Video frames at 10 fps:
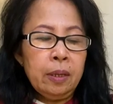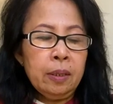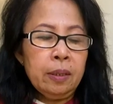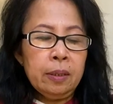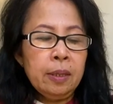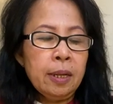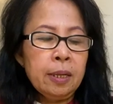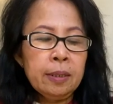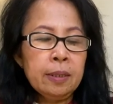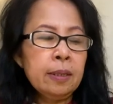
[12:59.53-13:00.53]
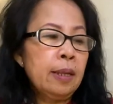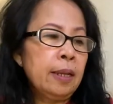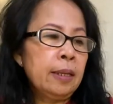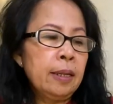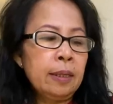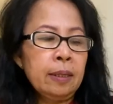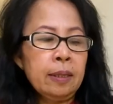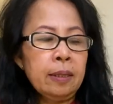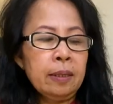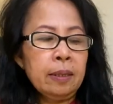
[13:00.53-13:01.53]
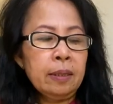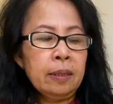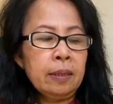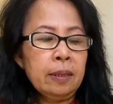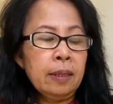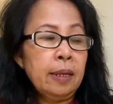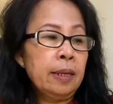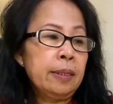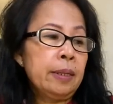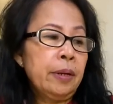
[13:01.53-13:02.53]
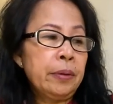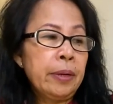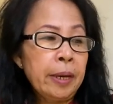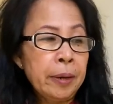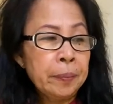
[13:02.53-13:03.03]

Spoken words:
slices like that, slice. Okay,